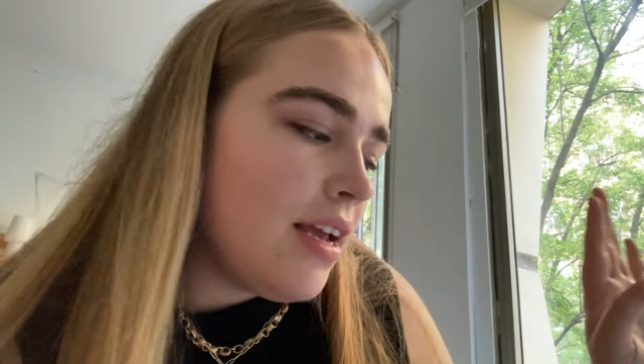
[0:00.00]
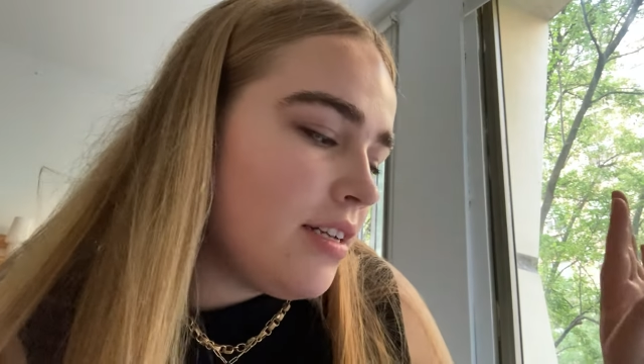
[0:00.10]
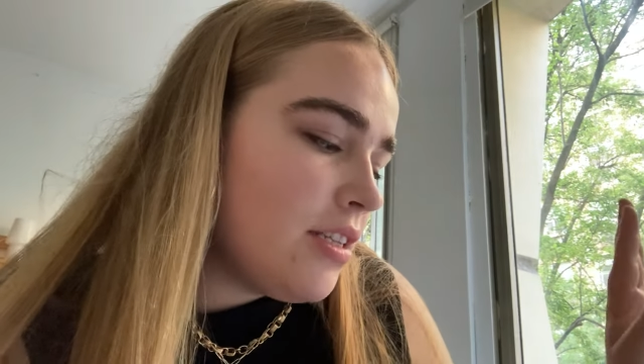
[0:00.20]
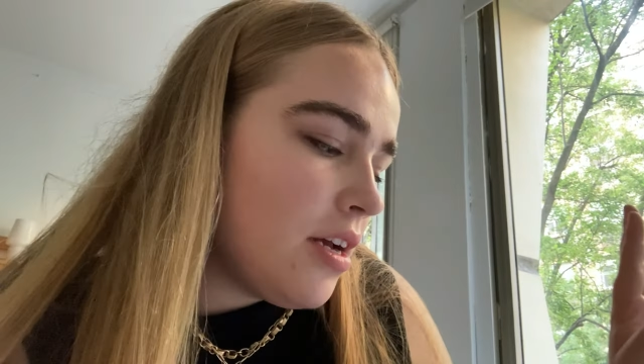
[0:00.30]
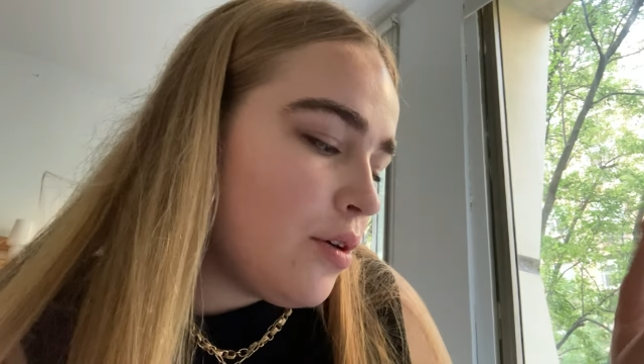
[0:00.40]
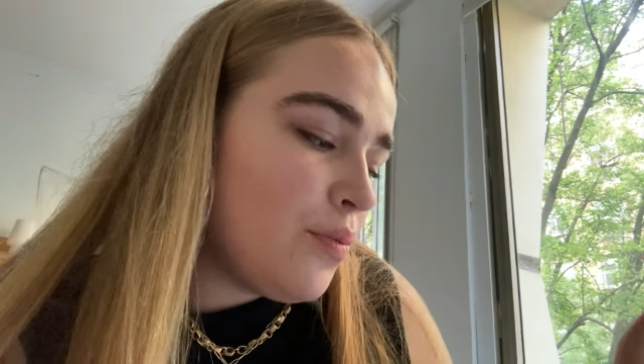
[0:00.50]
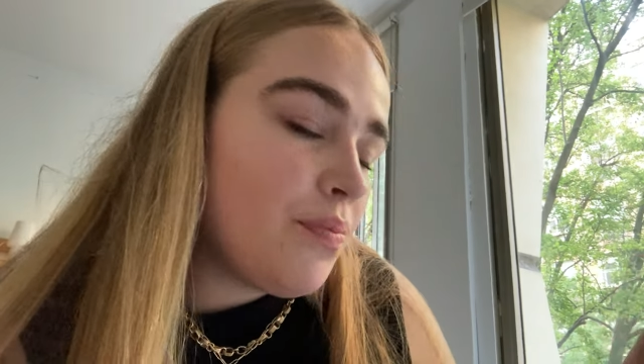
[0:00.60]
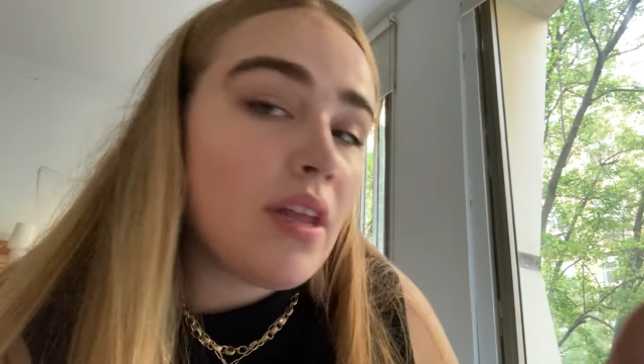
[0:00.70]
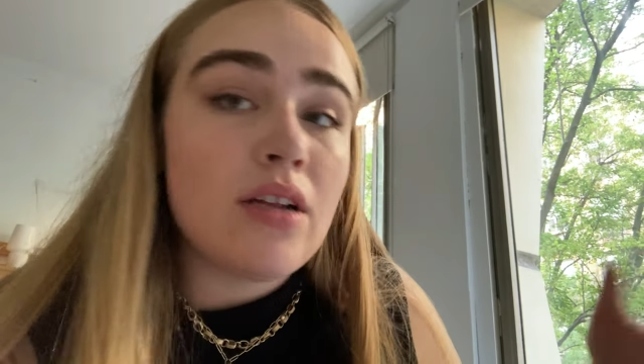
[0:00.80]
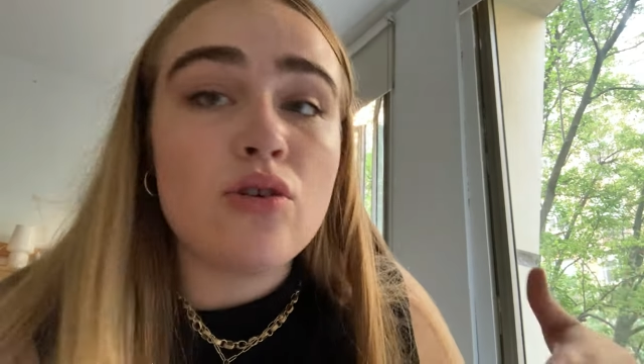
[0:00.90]
And so
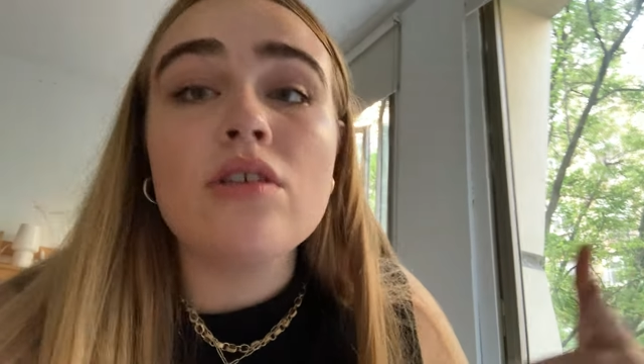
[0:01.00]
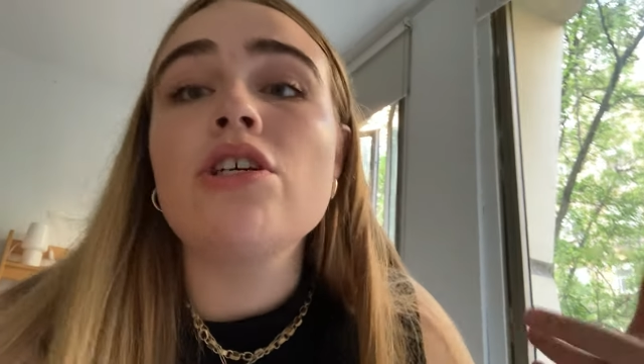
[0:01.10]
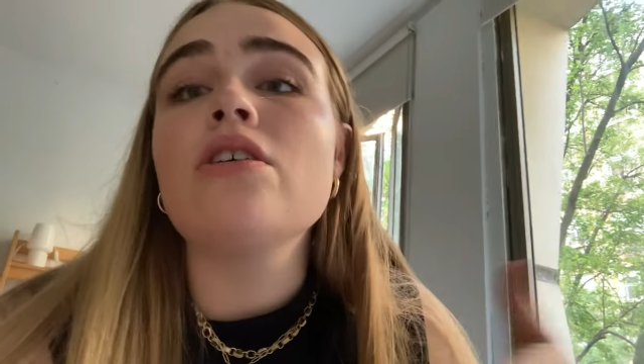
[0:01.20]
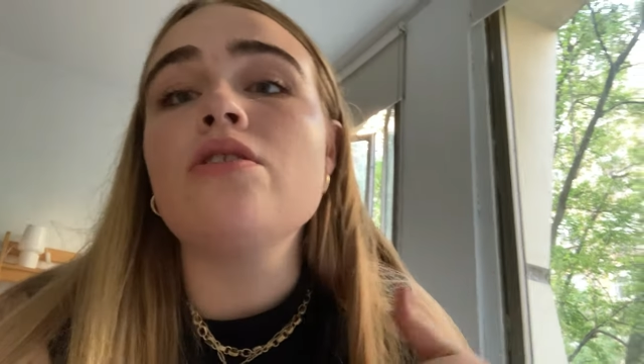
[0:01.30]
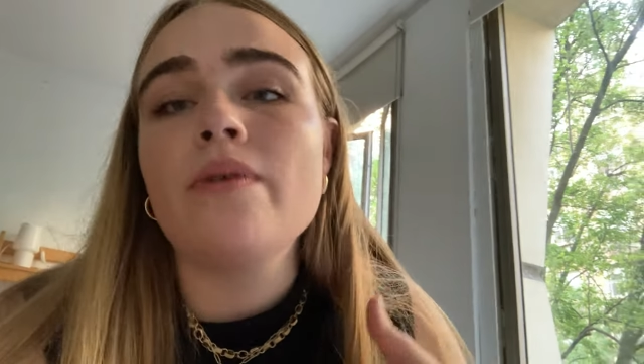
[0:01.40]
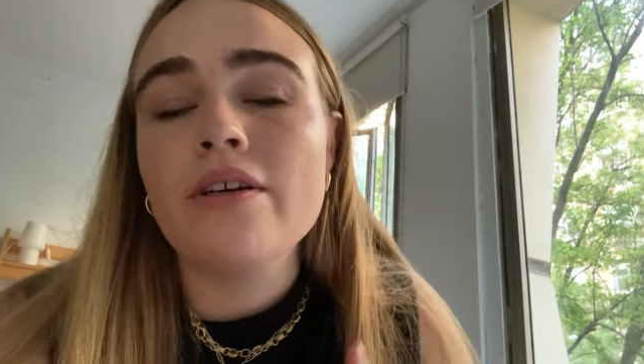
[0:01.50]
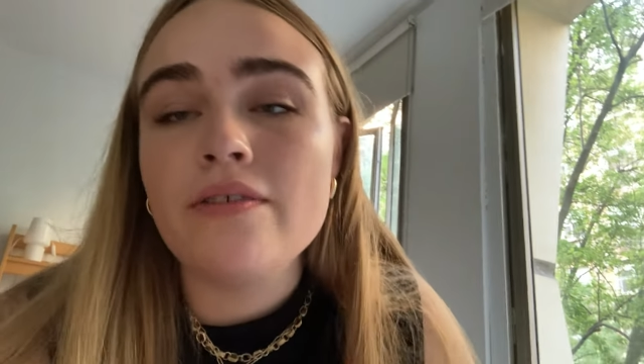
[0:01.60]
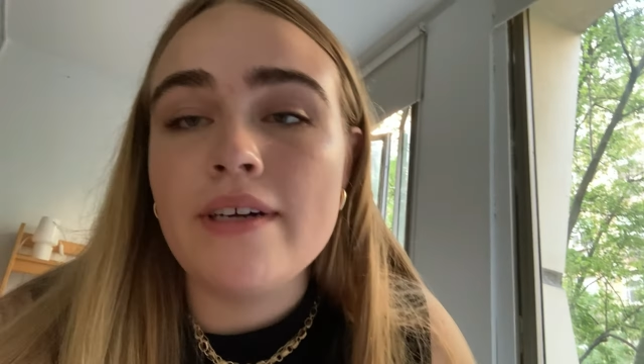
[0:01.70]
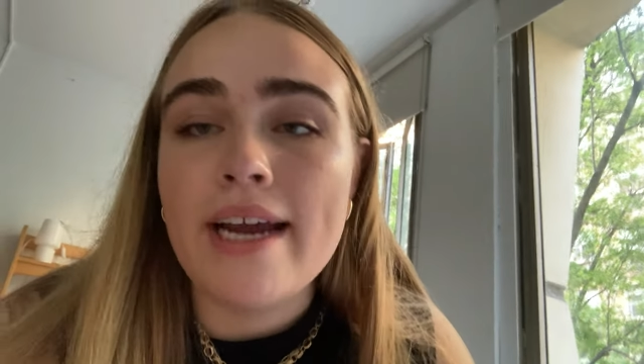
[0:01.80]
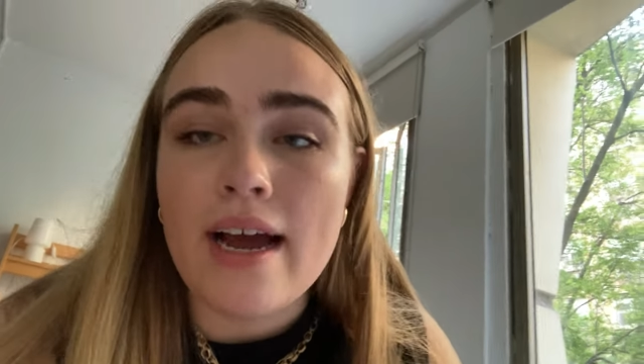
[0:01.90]
that's, she also worked
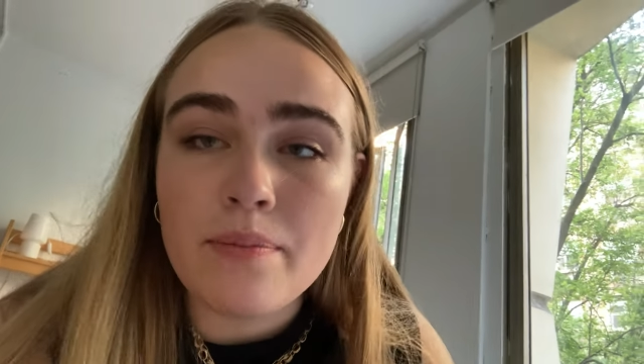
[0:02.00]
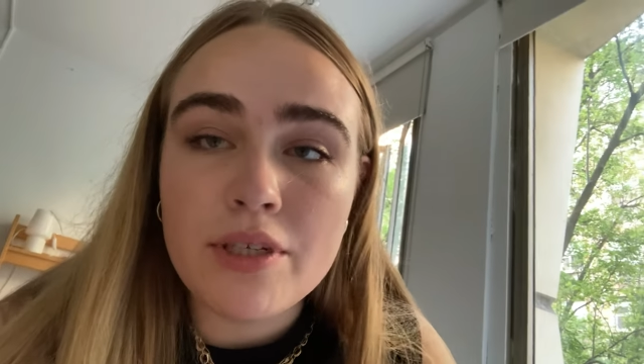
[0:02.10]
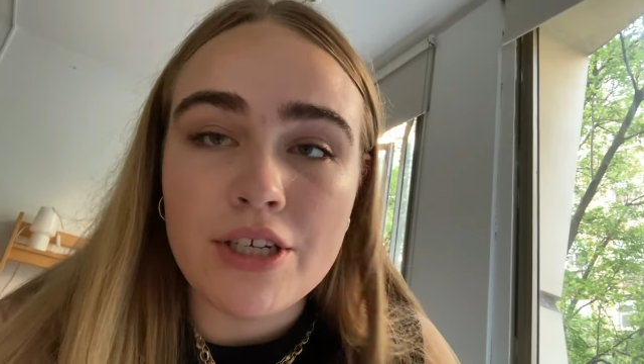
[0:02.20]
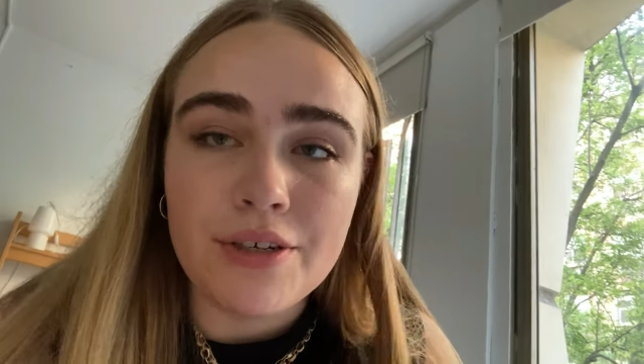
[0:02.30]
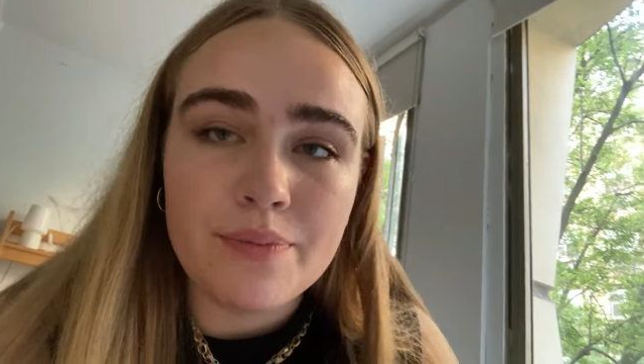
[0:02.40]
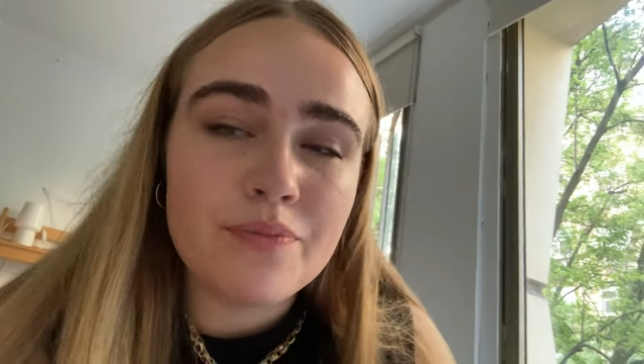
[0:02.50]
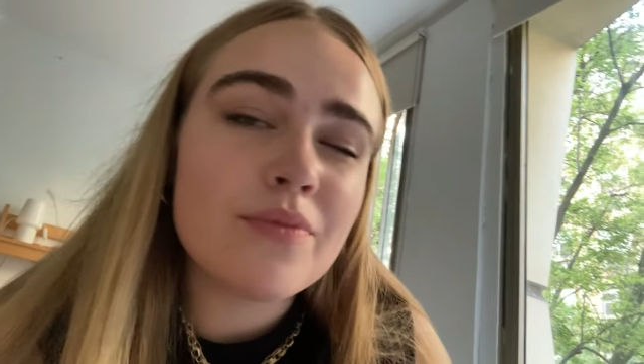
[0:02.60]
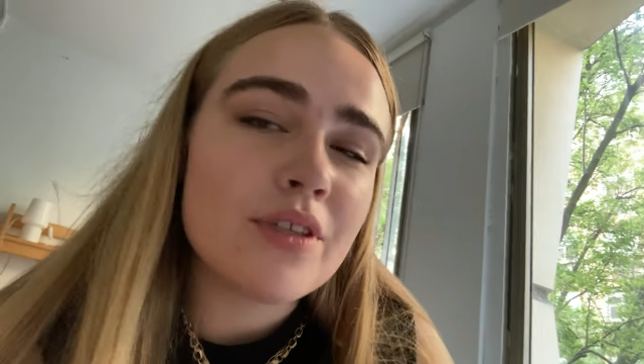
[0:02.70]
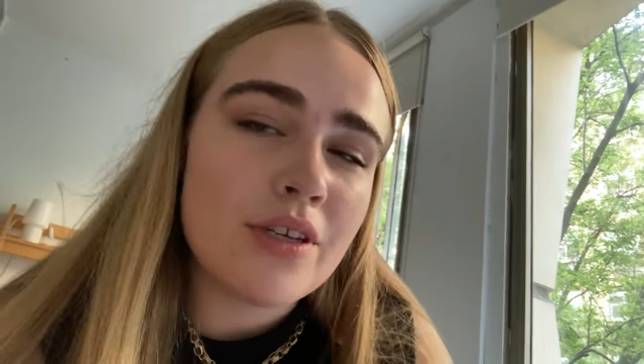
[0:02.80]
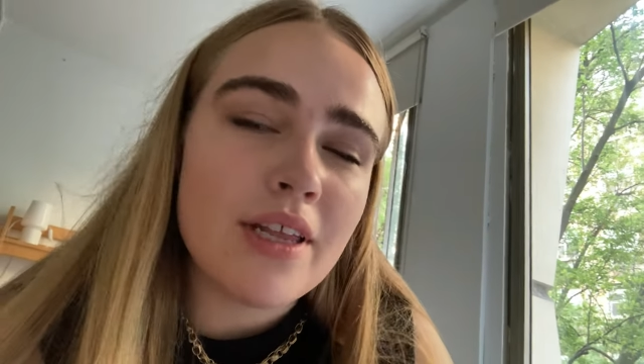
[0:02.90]
for Gap too.
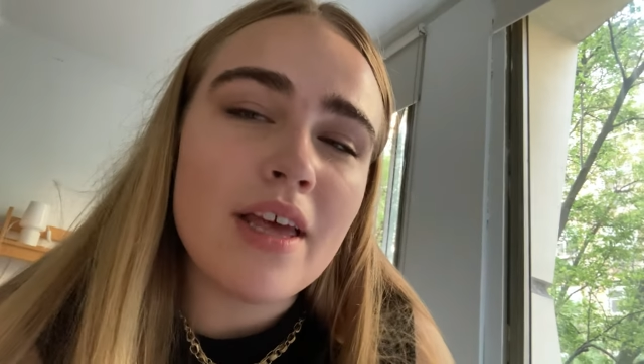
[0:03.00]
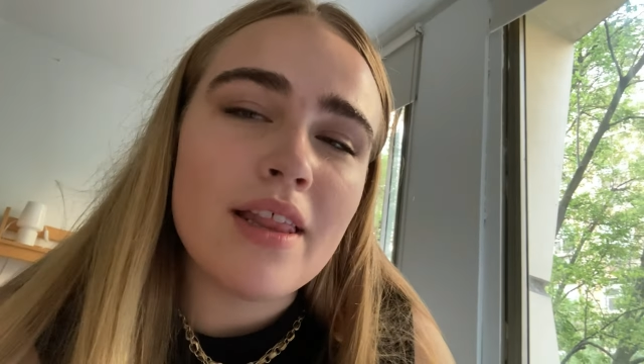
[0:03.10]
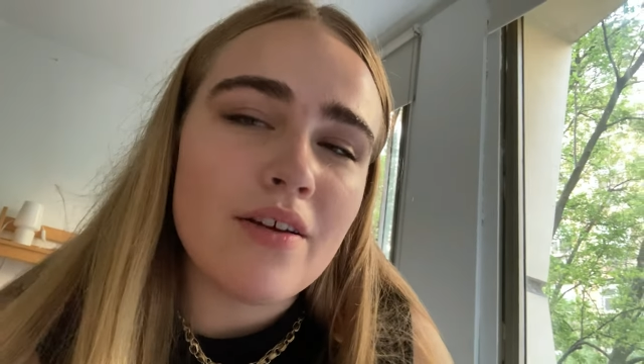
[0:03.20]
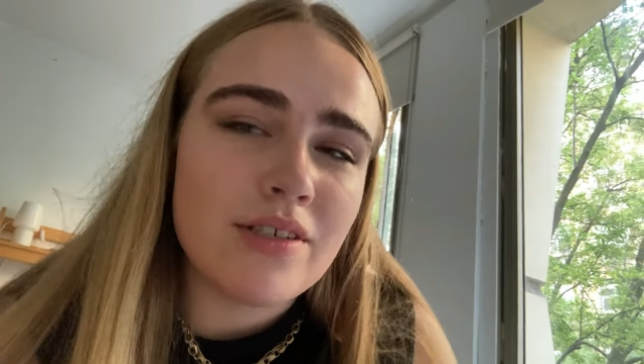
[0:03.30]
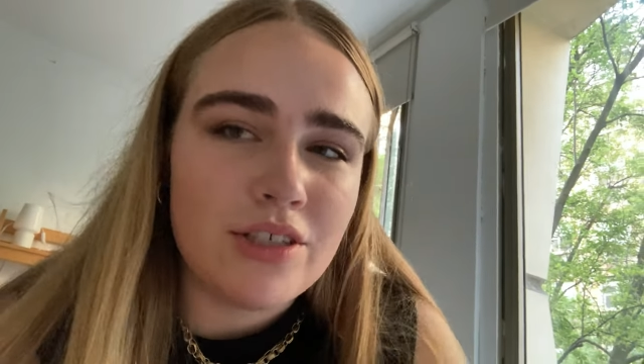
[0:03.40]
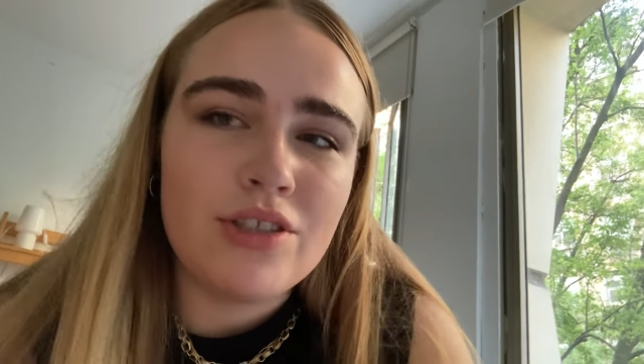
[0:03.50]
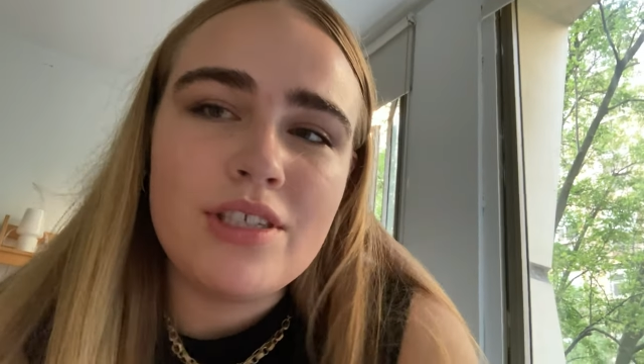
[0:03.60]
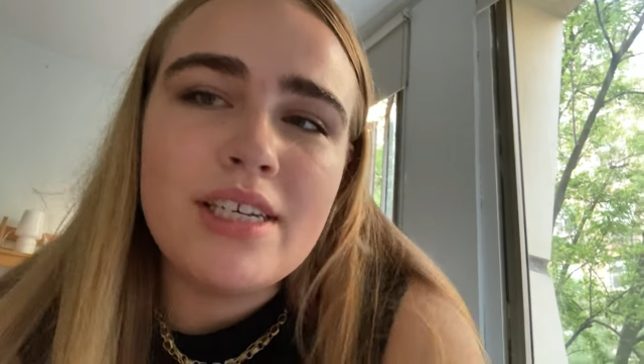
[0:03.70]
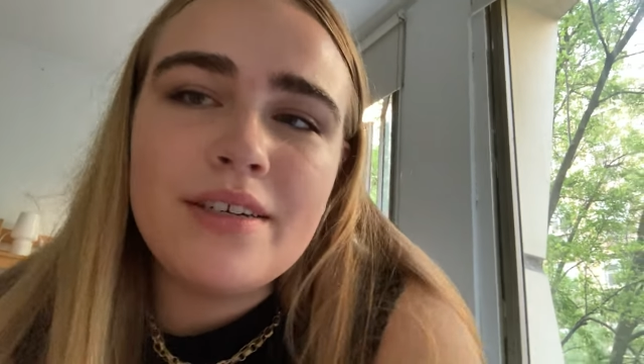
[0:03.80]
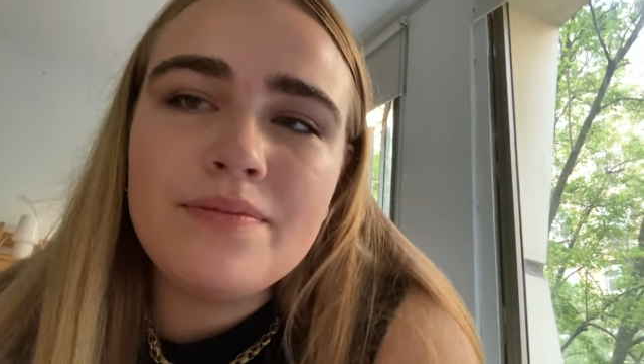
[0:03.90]
So I thought that was
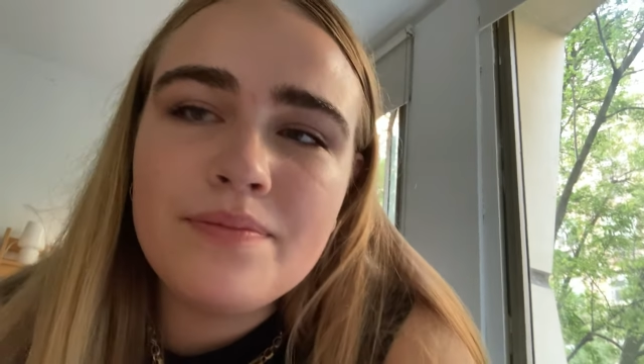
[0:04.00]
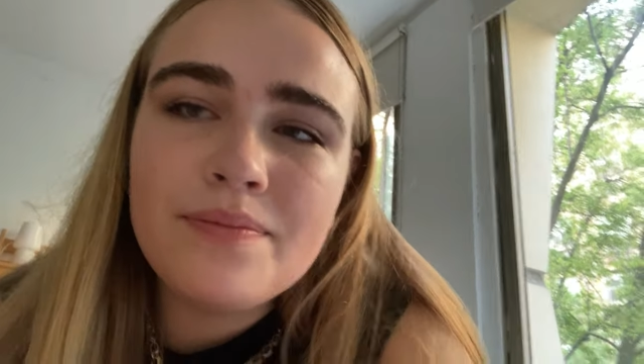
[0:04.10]
interesting.